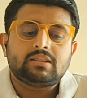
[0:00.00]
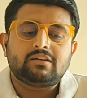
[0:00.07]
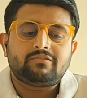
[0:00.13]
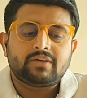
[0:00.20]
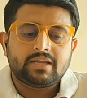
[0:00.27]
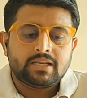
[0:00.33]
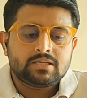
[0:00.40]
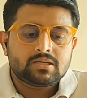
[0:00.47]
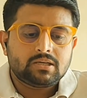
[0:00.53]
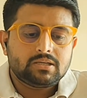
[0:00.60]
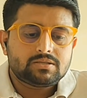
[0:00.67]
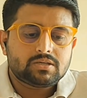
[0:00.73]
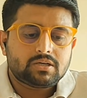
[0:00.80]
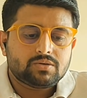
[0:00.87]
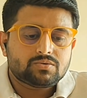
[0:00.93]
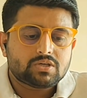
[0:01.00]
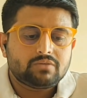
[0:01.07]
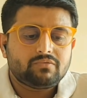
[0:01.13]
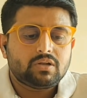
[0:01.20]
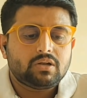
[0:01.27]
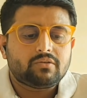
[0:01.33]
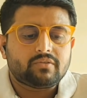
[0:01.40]
The financial
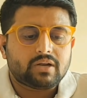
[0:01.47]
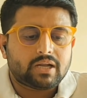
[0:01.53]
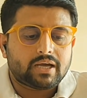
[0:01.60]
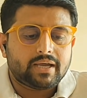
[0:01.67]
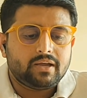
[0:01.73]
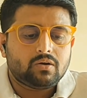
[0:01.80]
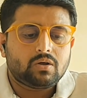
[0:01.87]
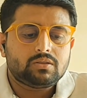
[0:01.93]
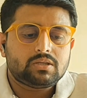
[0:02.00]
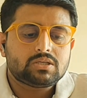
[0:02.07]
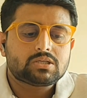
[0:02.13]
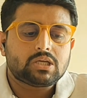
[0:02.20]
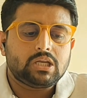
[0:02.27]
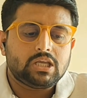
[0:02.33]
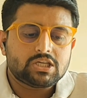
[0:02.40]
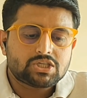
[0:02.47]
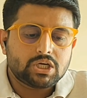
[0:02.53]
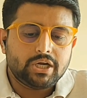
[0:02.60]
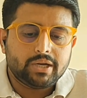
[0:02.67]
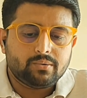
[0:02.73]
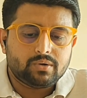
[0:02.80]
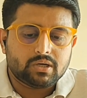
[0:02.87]
institution will rely on this
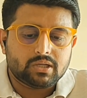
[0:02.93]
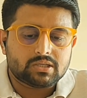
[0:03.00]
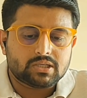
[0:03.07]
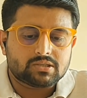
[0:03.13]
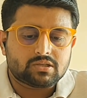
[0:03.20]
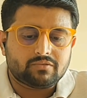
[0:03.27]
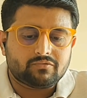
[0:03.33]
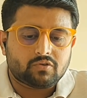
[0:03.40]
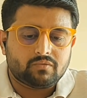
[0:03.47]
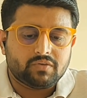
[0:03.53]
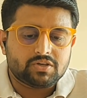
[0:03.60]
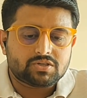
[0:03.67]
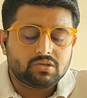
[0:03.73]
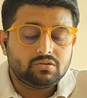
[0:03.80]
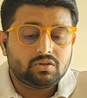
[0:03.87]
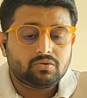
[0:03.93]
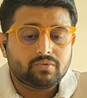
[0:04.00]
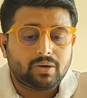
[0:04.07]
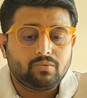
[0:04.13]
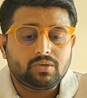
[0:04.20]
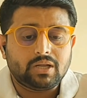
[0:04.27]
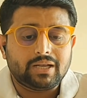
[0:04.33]
initial due diligence information
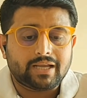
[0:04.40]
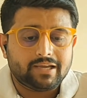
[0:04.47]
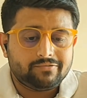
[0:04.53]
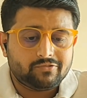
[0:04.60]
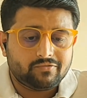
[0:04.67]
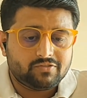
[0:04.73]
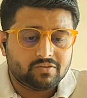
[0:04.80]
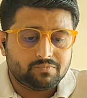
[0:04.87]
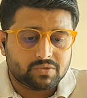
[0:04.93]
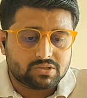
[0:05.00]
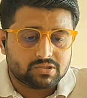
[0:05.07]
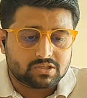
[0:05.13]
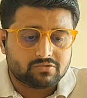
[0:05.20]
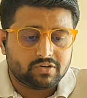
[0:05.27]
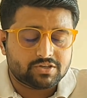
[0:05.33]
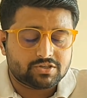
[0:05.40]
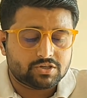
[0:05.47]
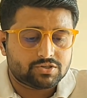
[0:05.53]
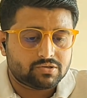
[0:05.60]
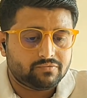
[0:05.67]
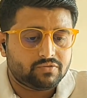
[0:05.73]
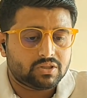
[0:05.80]
throughout the life of the business
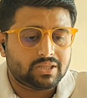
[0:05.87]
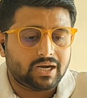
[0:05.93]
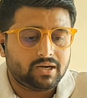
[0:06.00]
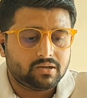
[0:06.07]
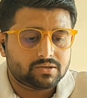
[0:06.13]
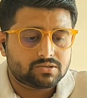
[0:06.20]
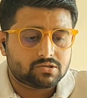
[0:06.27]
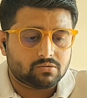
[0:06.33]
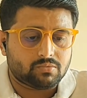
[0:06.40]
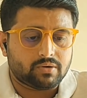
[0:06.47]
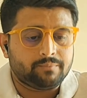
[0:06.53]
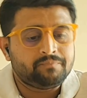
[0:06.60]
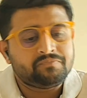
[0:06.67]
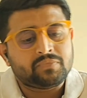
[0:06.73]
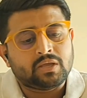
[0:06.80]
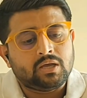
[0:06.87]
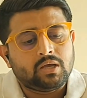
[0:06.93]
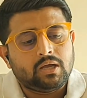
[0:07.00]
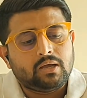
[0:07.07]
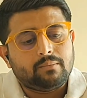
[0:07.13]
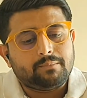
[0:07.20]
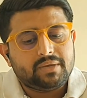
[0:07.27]
relationship with that customer.
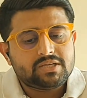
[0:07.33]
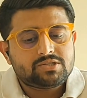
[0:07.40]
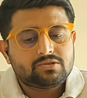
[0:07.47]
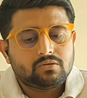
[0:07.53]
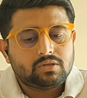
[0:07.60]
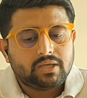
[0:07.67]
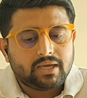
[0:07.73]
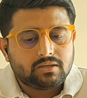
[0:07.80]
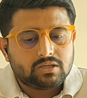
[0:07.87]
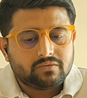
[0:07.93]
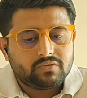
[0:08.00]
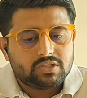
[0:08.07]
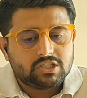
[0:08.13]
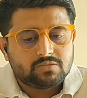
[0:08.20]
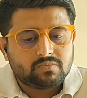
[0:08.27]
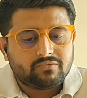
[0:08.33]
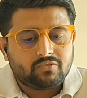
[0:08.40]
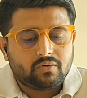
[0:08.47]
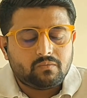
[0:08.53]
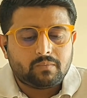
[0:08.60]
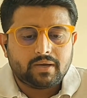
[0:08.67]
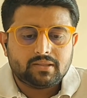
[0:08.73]
Based on the activities
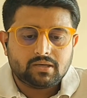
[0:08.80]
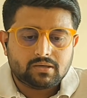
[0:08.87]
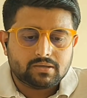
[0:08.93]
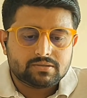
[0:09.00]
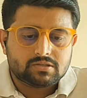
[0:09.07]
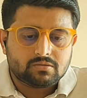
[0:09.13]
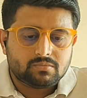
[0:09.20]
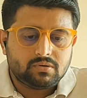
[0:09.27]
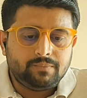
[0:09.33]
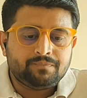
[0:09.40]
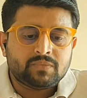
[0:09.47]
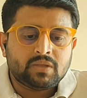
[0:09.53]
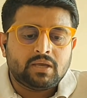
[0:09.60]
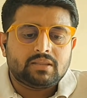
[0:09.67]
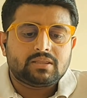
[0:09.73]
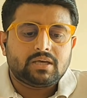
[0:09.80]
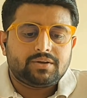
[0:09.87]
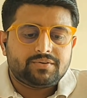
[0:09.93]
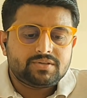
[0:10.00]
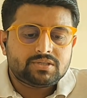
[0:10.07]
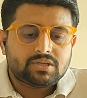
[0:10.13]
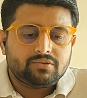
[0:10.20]
performed by the customer,
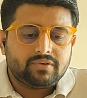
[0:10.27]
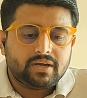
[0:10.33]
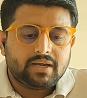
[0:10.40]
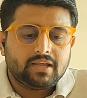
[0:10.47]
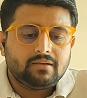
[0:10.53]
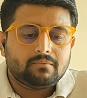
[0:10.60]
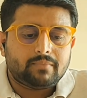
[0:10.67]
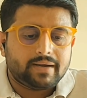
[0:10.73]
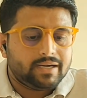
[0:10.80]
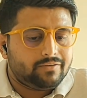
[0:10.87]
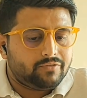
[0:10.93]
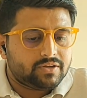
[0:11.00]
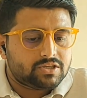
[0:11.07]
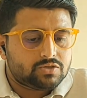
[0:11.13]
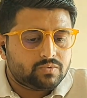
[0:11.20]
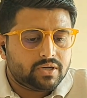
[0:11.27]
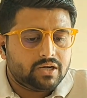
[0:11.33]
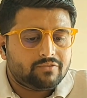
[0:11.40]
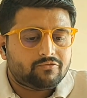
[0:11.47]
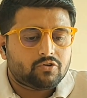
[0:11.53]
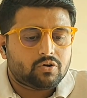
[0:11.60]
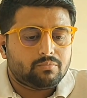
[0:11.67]
the risk rating might
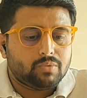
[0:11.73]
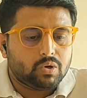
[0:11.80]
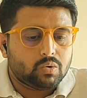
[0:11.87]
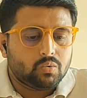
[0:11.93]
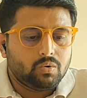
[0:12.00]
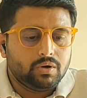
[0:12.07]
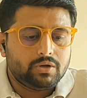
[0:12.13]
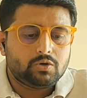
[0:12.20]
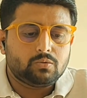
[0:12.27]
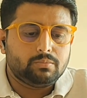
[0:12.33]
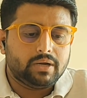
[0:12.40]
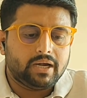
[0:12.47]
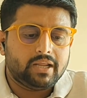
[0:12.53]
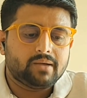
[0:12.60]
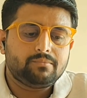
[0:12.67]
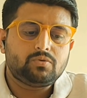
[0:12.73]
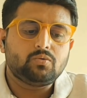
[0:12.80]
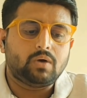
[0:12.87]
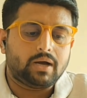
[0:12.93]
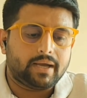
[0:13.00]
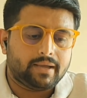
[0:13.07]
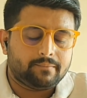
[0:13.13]
fluctuate from low to medium
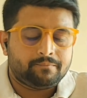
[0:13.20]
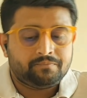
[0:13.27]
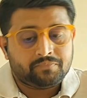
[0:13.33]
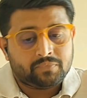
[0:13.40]
to high.